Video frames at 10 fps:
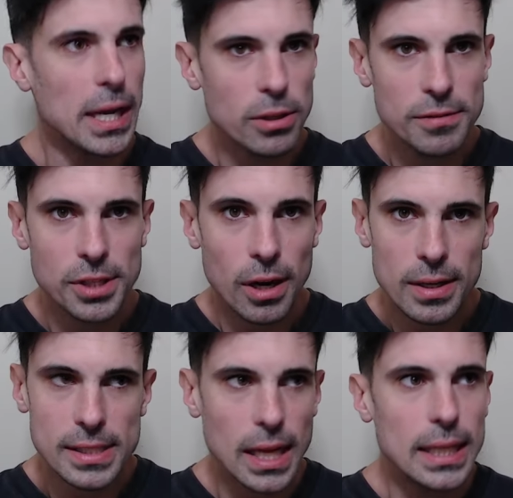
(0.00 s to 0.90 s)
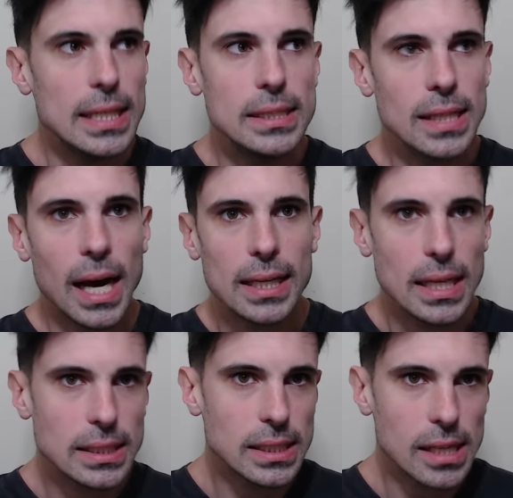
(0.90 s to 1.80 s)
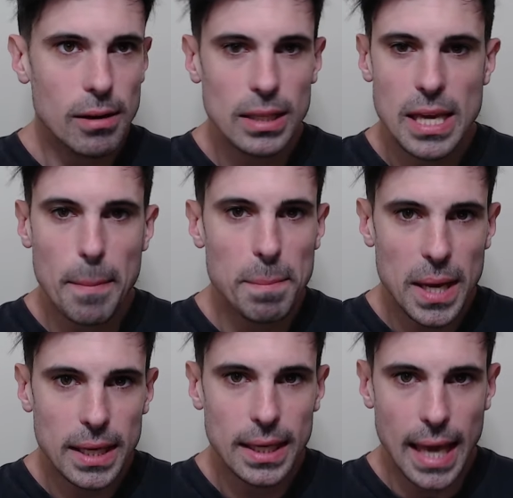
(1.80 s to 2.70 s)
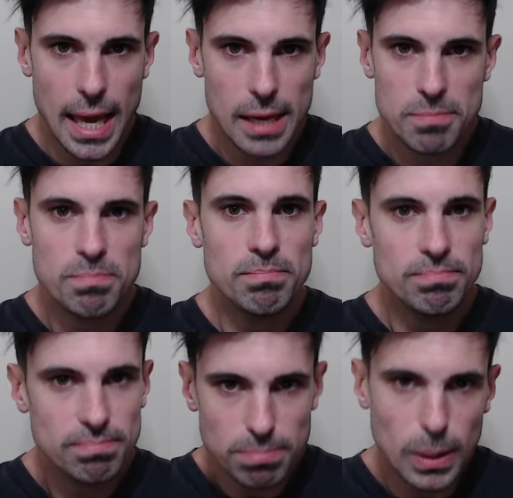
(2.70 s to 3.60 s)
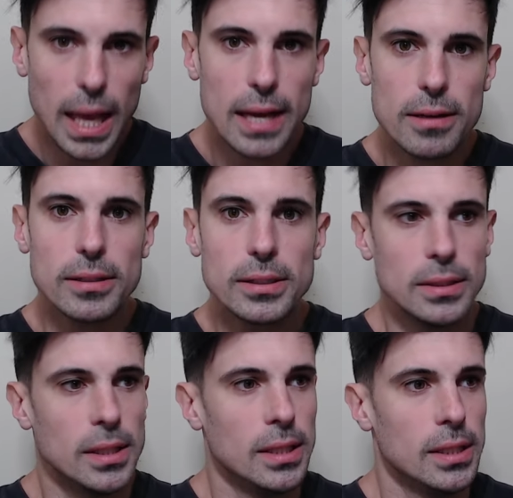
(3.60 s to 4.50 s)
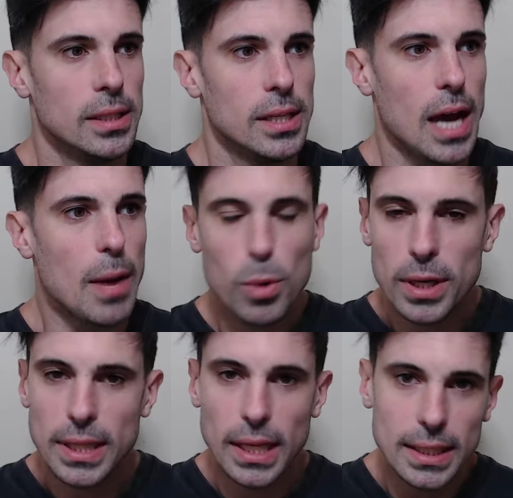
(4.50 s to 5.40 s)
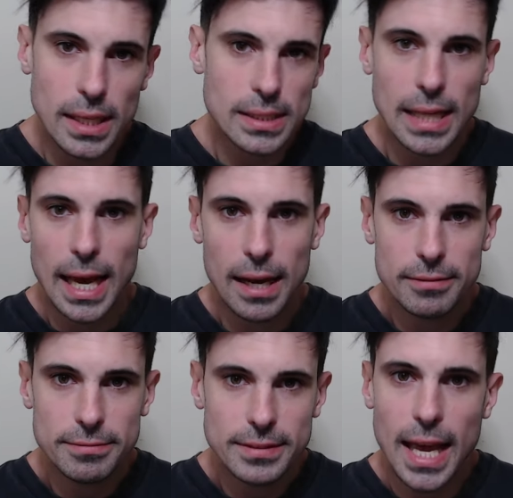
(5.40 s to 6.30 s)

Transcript: nerves are that he's not necessarily a big game player. I'm worried that he doesn't have the